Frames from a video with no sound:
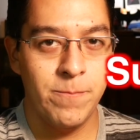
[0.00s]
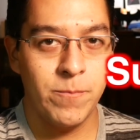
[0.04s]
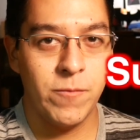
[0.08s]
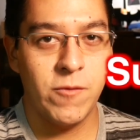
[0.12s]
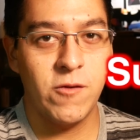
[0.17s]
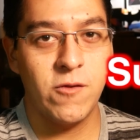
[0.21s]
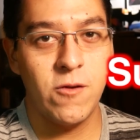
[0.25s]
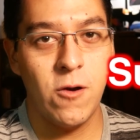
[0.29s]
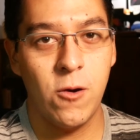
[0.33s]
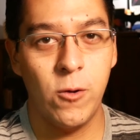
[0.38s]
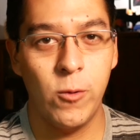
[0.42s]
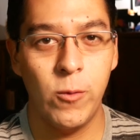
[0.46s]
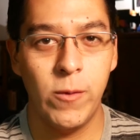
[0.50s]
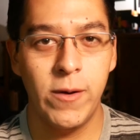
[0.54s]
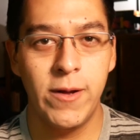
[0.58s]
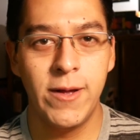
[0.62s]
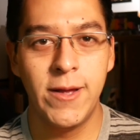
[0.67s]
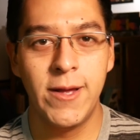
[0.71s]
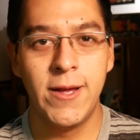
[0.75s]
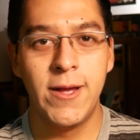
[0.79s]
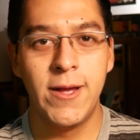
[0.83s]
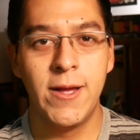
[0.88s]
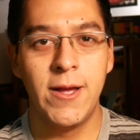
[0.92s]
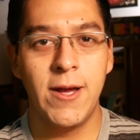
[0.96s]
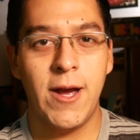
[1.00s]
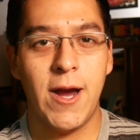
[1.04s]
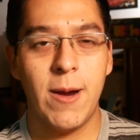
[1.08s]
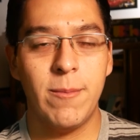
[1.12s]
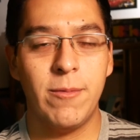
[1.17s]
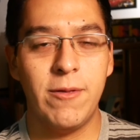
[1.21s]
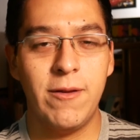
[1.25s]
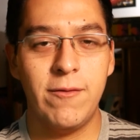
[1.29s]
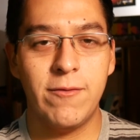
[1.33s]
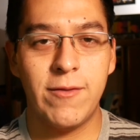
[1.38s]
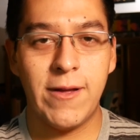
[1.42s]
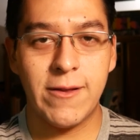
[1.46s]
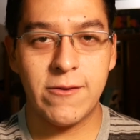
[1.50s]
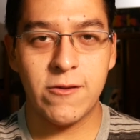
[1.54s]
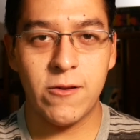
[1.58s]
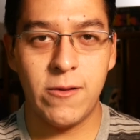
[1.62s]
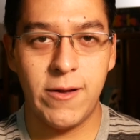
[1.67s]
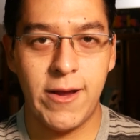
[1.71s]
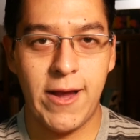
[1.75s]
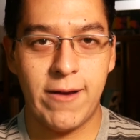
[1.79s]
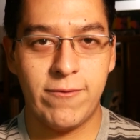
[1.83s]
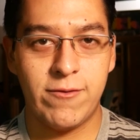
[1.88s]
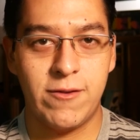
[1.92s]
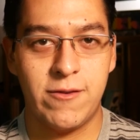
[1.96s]
So I believe that's all
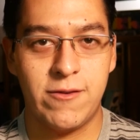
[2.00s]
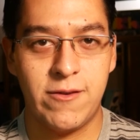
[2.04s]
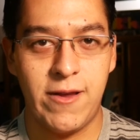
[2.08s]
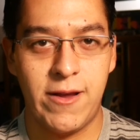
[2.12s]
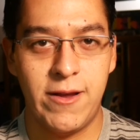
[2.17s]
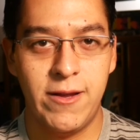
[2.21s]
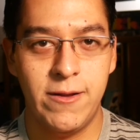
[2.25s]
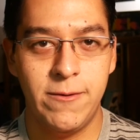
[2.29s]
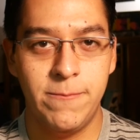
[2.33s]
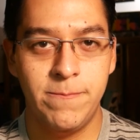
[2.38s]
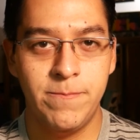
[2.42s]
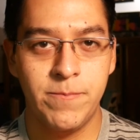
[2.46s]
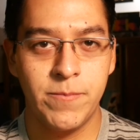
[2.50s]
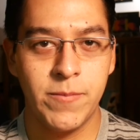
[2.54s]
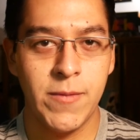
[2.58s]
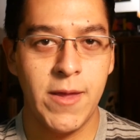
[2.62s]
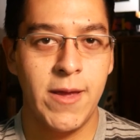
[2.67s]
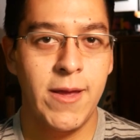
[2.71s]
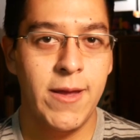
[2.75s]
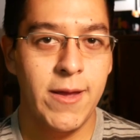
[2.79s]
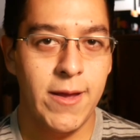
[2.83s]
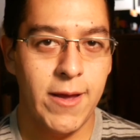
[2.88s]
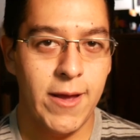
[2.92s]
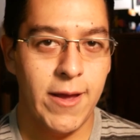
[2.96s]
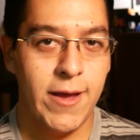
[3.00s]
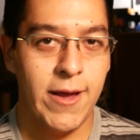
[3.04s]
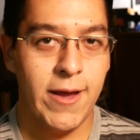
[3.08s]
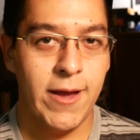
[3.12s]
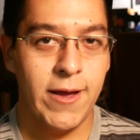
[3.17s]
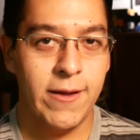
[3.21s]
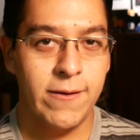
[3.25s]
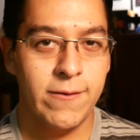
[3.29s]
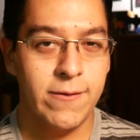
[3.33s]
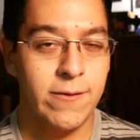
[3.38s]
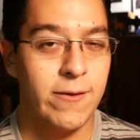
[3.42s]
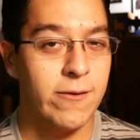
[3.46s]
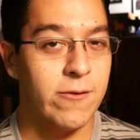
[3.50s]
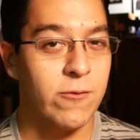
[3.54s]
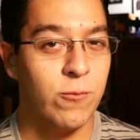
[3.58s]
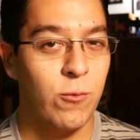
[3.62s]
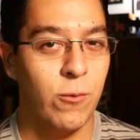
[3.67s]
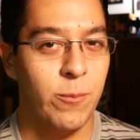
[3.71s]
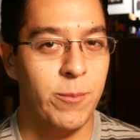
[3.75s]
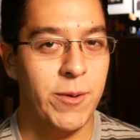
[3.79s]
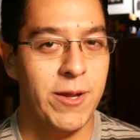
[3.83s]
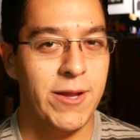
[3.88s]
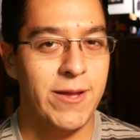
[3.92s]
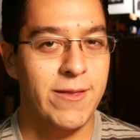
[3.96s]
I have to say, and this
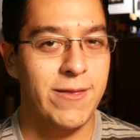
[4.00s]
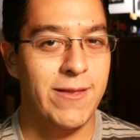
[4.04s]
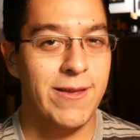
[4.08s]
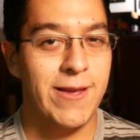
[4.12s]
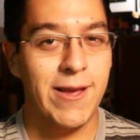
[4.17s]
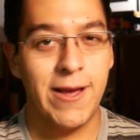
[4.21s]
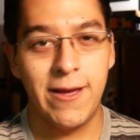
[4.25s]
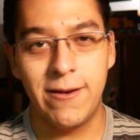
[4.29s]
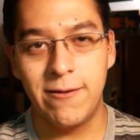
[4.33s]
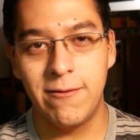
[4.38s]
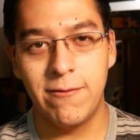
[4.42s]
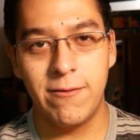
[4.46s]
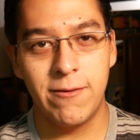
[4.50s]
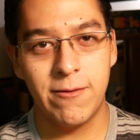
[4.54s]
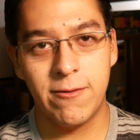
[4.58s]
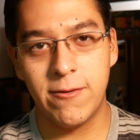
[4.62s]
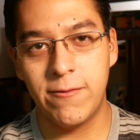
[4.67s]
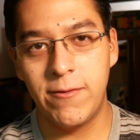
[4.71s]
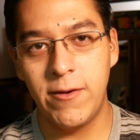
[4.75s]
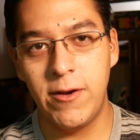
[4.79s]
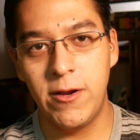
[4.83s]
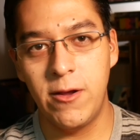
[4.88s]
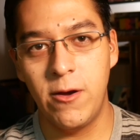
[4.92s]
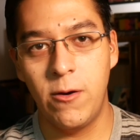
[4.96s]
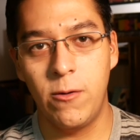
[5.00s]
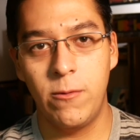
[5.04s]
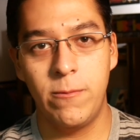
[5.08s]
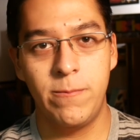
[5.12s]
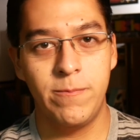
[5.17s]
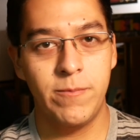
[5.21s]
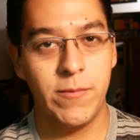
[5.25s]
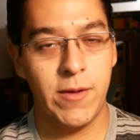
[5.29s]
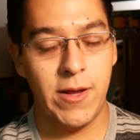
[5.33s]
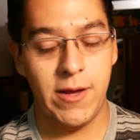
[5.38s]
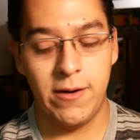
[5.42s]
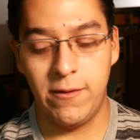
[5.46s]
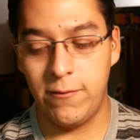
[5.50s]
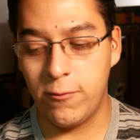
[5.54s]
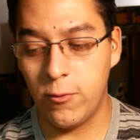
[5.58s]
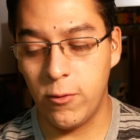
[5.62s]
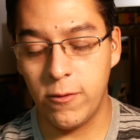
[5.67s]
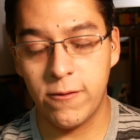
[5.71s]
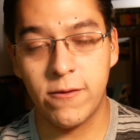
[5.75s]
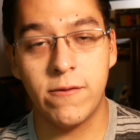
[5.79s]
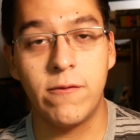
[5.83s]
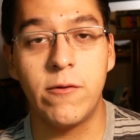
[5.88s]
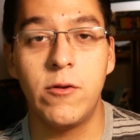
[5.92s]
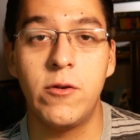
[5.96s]
will be the end of this video. And of
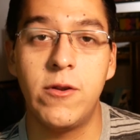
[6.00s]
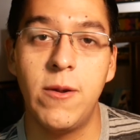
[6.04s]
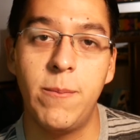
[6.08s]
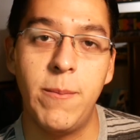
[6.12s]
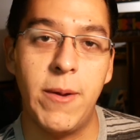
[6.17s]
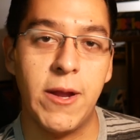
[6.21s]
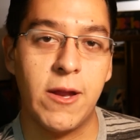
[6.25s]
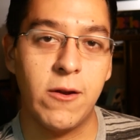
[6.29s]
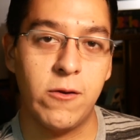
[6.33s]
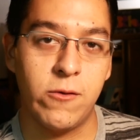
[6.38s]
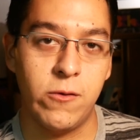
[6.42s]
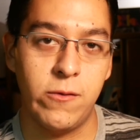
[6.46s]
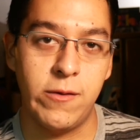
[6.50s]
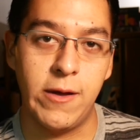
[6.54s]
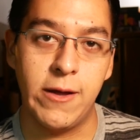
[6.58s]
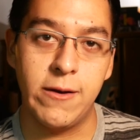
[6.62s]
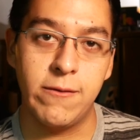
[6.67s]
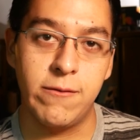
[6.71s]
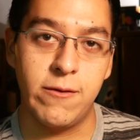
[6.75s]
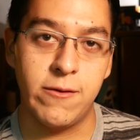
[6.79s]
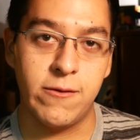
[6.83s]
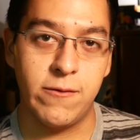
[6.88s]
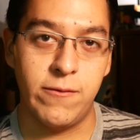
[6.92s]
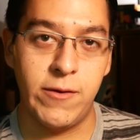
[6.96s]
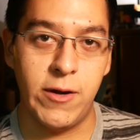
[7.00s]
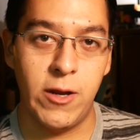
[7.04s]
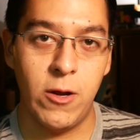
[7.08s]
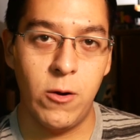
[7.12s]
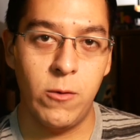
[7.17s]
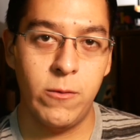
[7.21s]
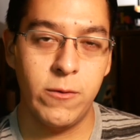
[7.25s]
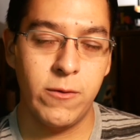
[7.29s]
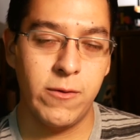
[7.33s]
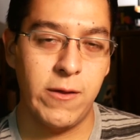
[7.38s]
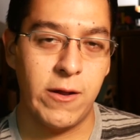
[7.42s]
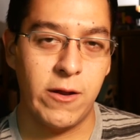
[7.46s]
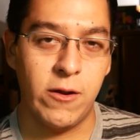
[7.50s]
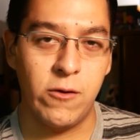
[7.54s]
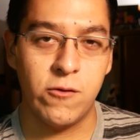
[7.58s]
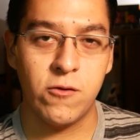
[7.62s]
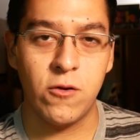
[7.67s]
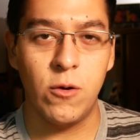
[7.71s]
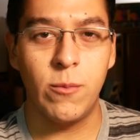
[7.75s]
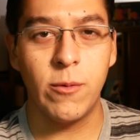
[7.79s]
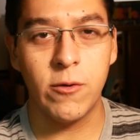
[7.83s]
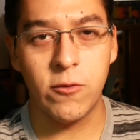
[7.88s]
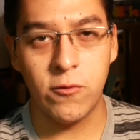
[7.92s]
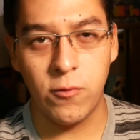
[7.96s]
course, if you did make it to the end of this video, thank you
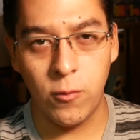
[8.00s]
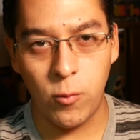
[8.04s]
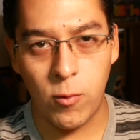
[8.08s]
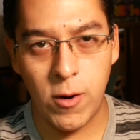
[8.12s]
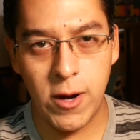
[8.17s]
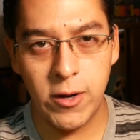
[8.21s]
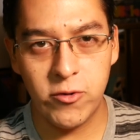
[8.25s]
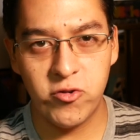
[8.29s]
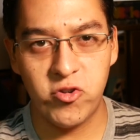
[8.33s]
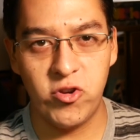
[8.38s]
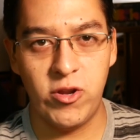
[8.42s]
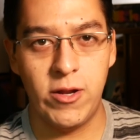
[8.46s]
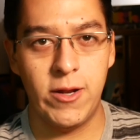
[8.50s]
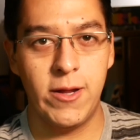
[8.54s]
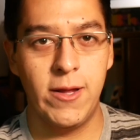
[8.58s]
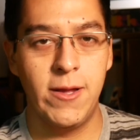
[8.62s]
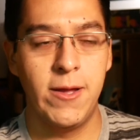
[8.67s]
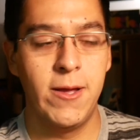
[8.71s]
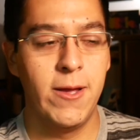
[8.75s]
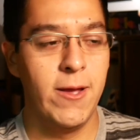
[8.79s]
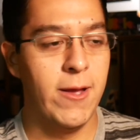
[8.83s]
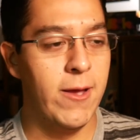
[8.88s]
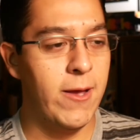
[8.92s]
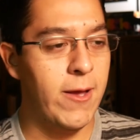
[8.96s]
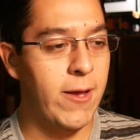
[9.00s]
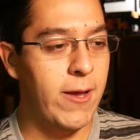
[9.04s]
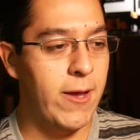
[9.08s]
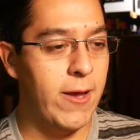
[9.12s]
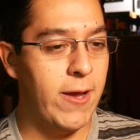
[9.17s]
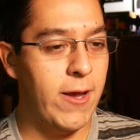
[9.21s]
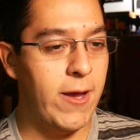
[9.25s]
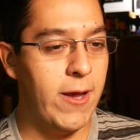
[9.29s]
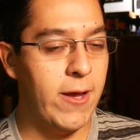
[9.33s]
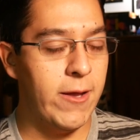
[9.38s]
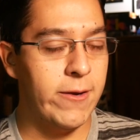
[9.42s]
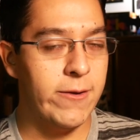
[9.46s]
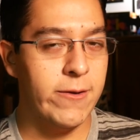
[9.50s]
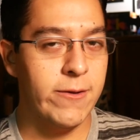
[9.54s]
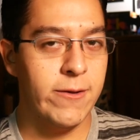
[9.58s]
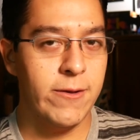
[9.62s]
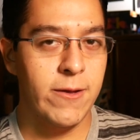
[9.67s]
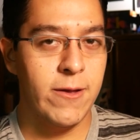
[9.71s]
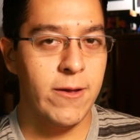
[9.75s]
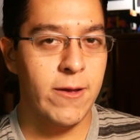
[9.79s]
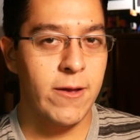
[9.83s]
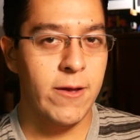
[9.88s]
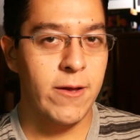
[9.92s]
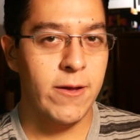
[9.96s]
so much for watching, and
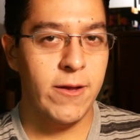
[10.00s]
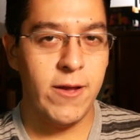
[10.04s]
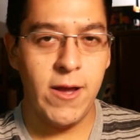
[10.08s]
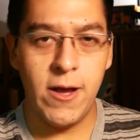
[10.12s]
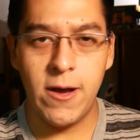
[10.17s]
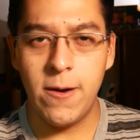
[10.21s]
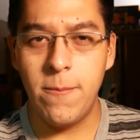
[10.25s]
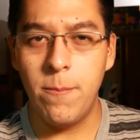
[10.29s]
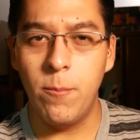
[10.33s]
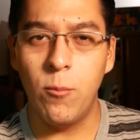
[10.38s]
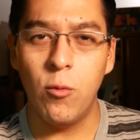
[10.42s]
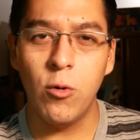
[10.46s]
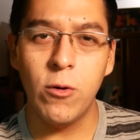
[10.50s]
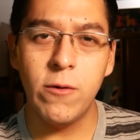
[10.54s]
yeah, more